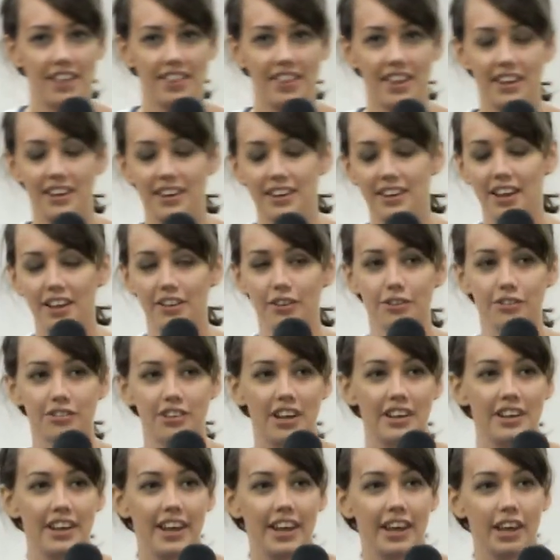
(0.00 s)
And then another
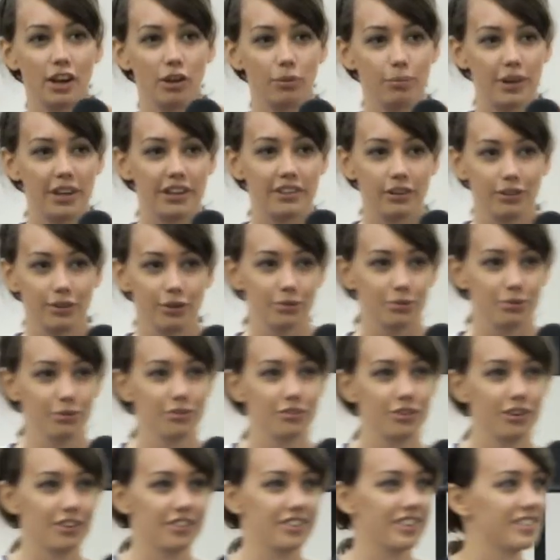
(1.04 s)
Sunday, it'll be at the Lutheran
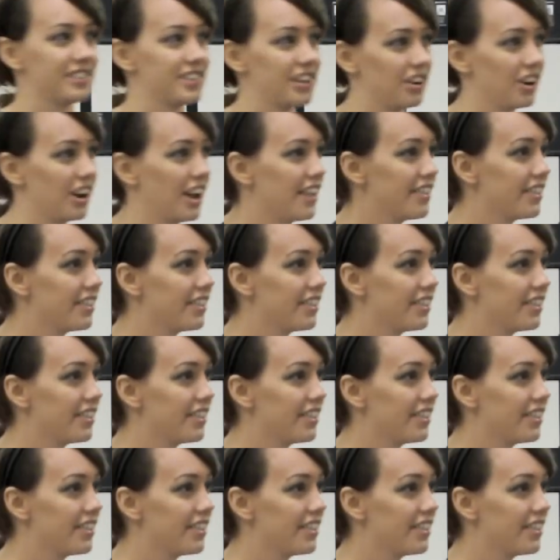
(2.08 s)
Church, etc.